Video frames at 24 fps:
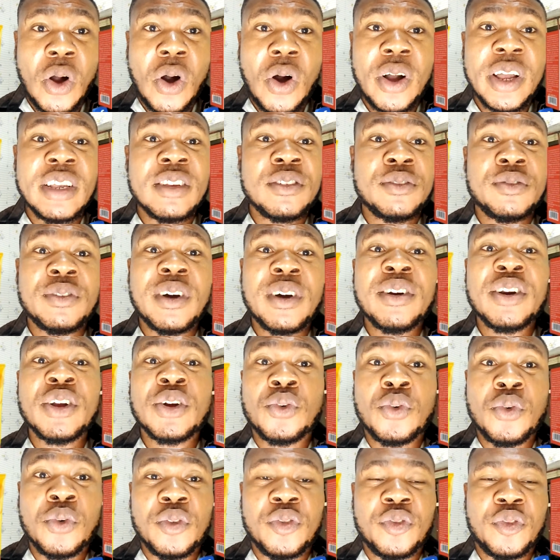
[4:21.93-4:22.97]
is
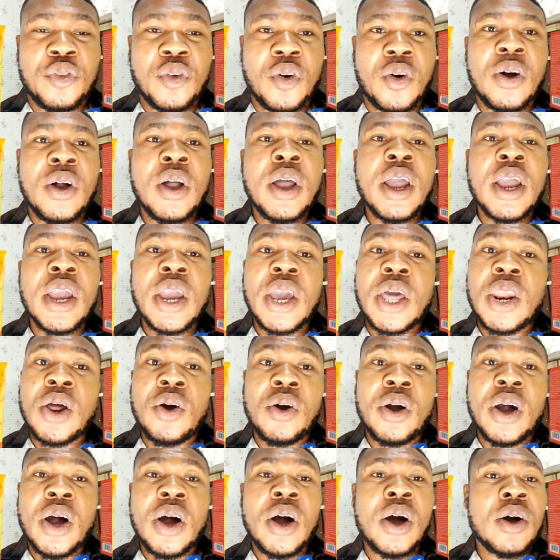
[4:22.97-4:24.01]
very good for
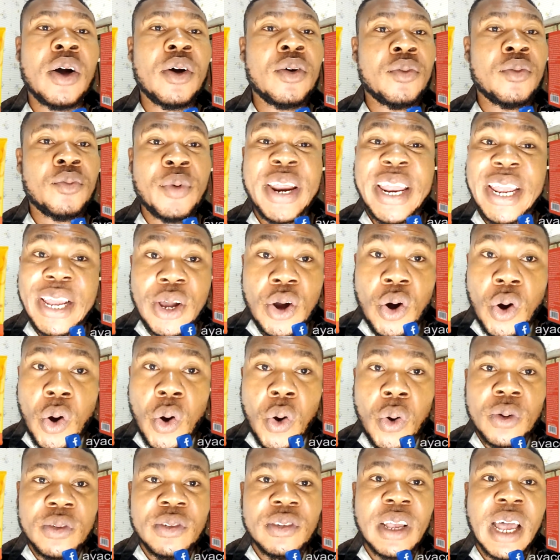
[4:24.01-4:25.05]

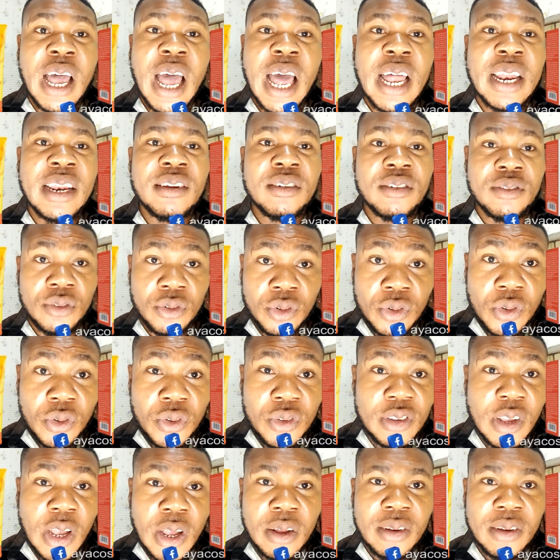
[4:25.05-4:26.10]
wrinkles and
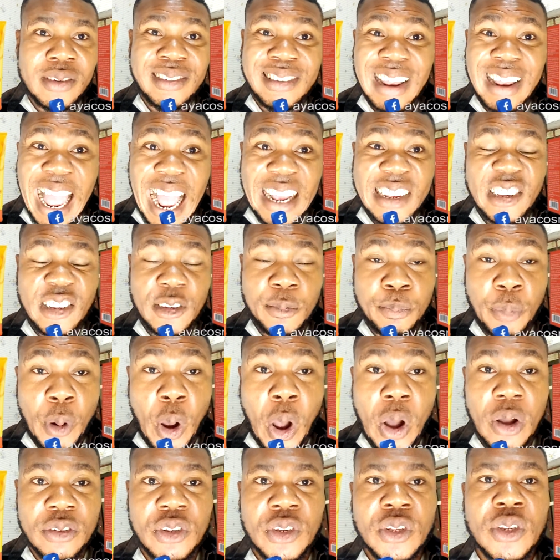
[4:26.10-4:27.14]
those dark
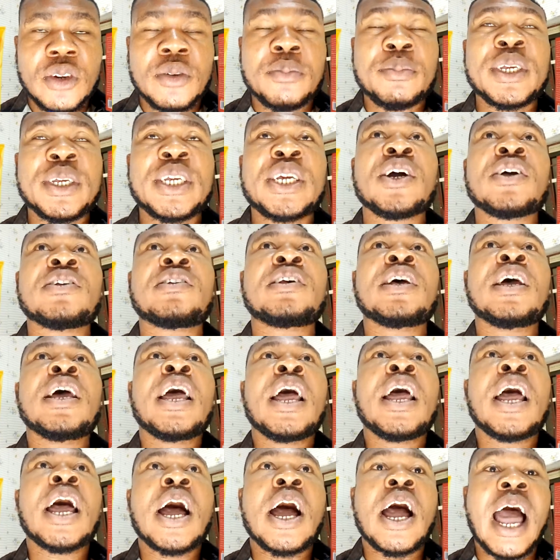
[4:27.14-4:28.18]
spots, you know, because
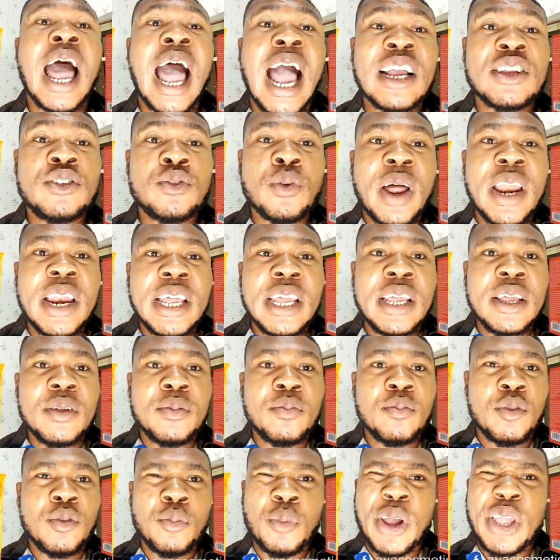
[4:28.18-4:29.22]

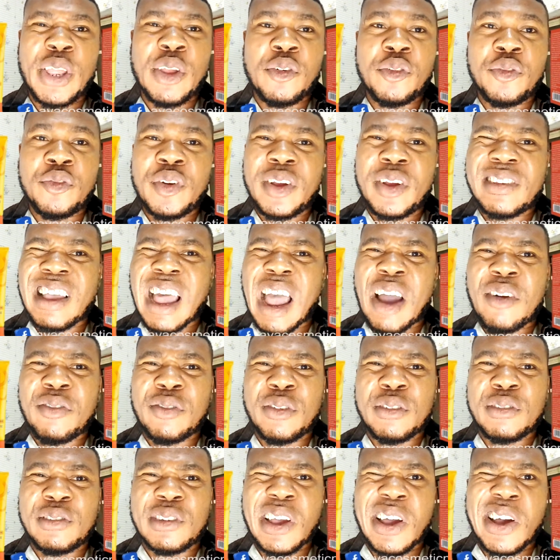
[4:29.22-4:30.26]
actually when your face have
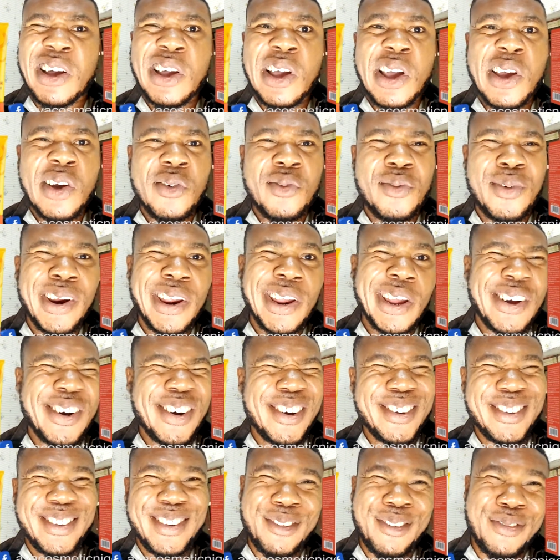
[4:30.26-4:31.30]
those
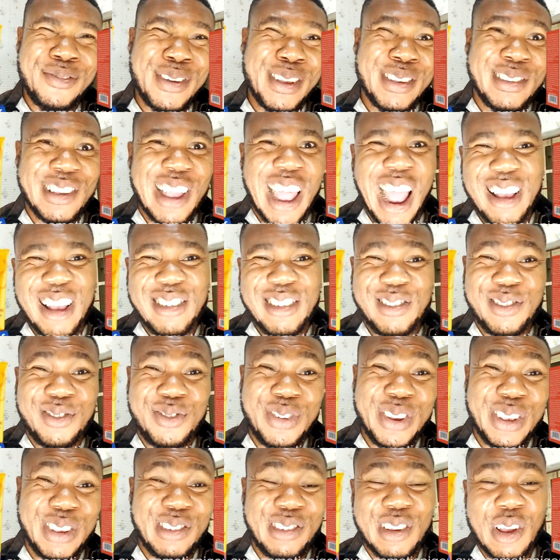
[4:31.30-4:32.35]
wrinkles, your face got
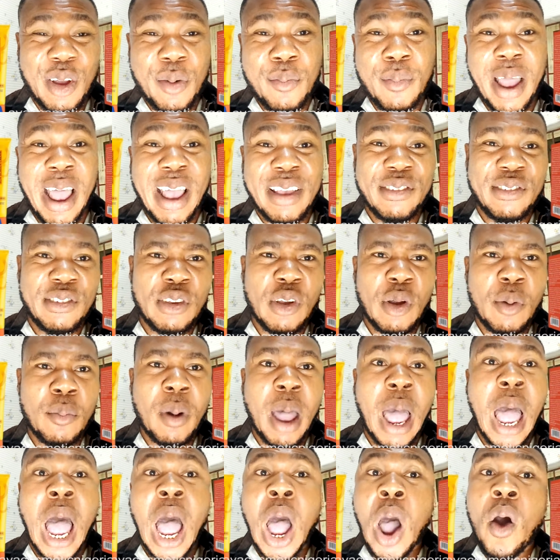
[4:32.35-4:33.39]
speed
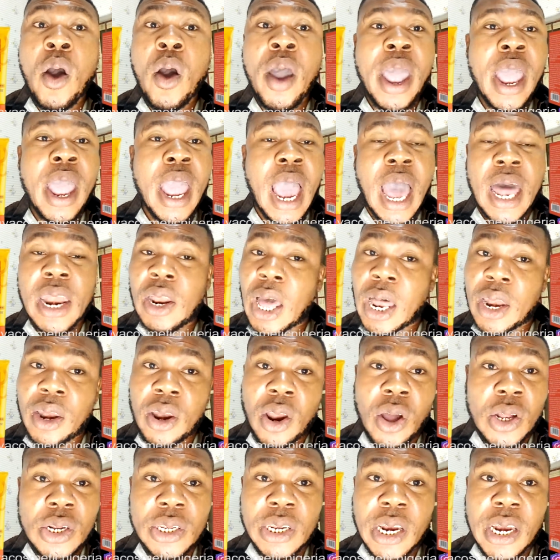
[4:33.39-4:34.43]
somehow, and
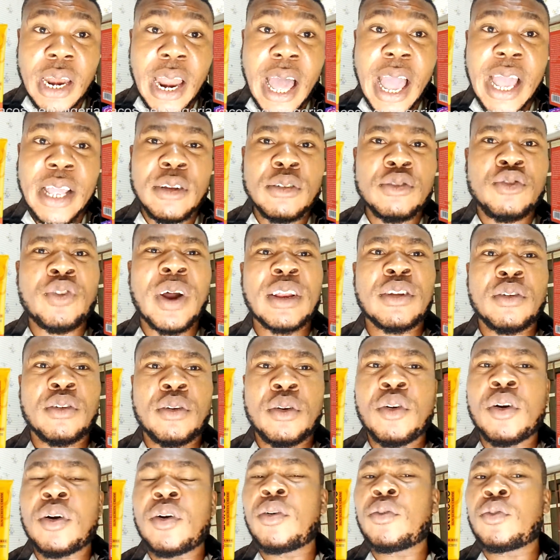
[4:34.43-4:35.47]
along the line you try to
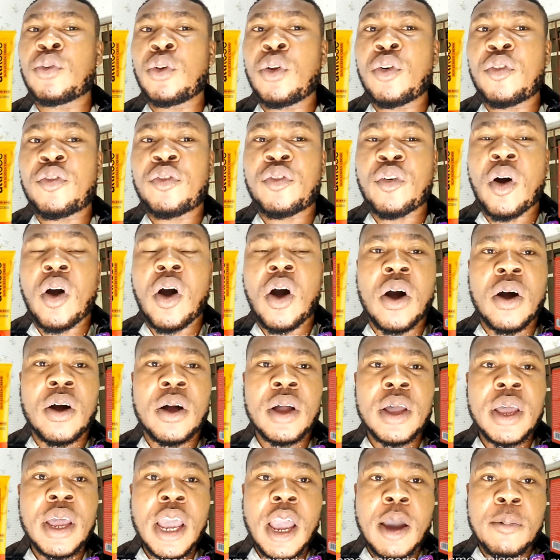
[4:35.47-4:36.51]
look
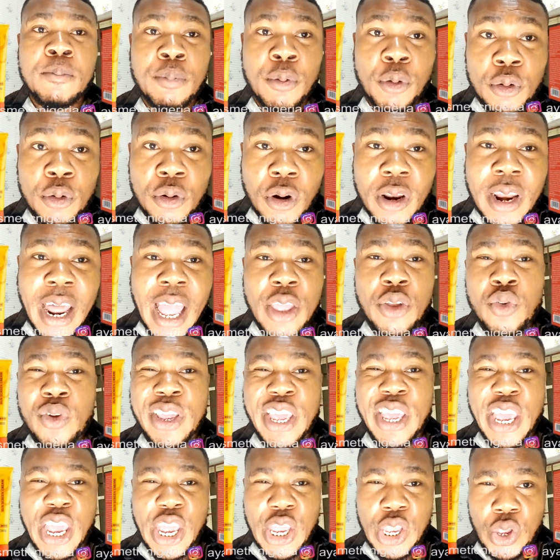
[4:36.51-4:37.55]
for a product that you
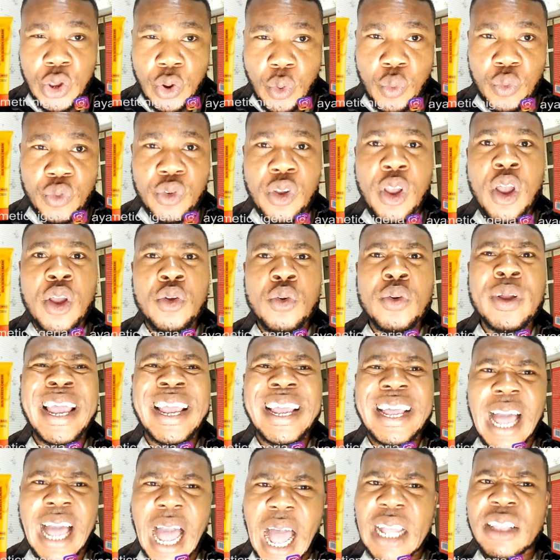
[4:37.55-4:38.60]
can use. You
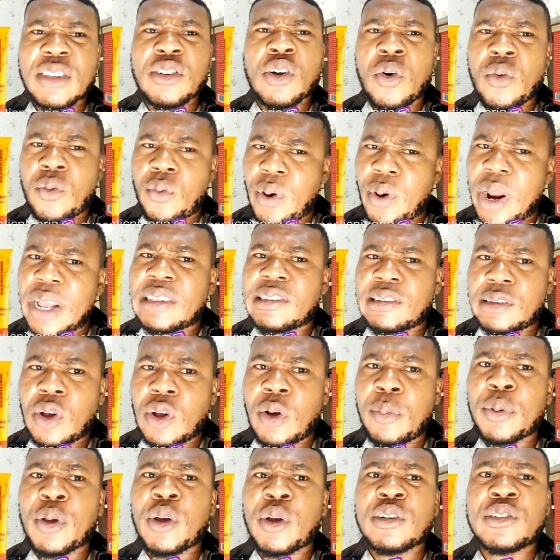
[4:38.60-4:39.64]
can count on
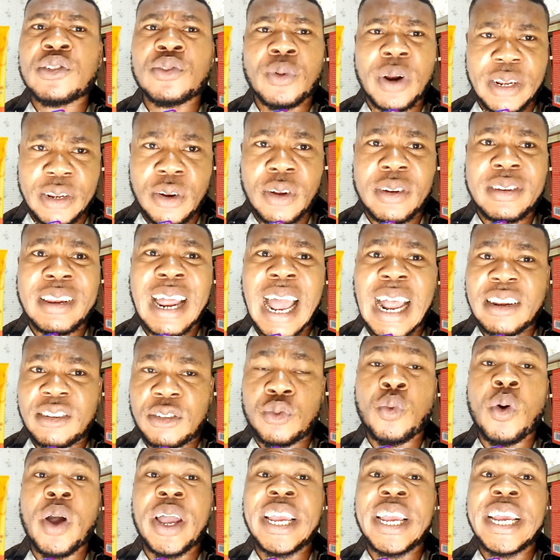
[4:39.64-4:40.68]
retinol, because retinol, that
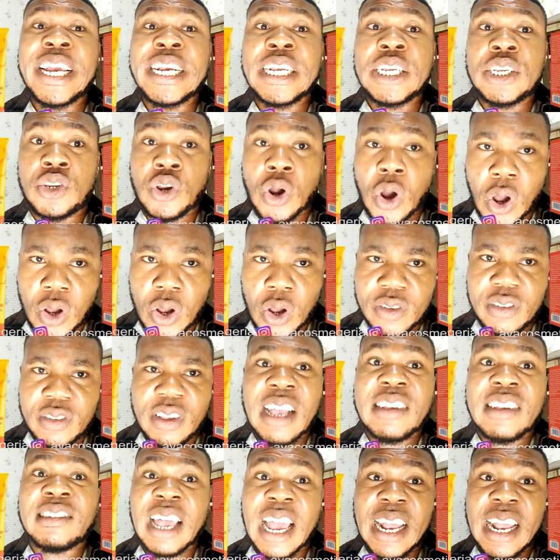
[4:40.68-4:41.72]
is what it does
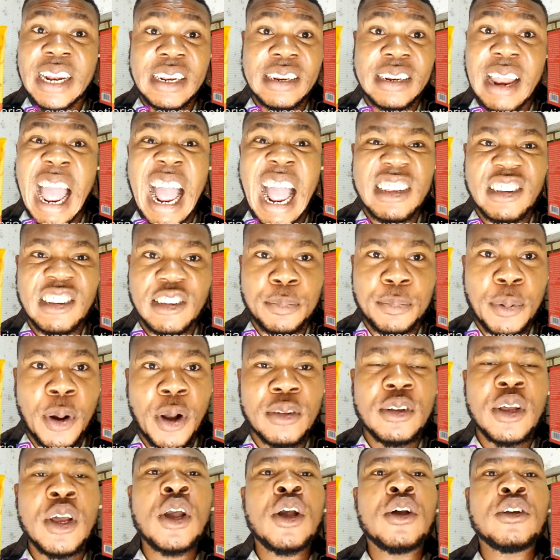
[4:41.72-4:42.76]
outside the dark
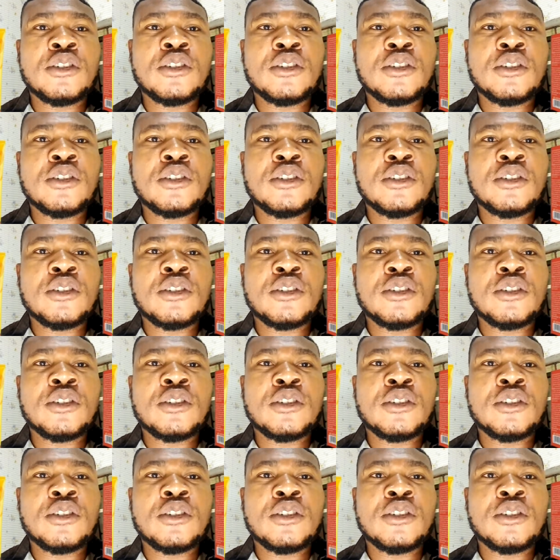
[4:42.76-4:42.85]
spot.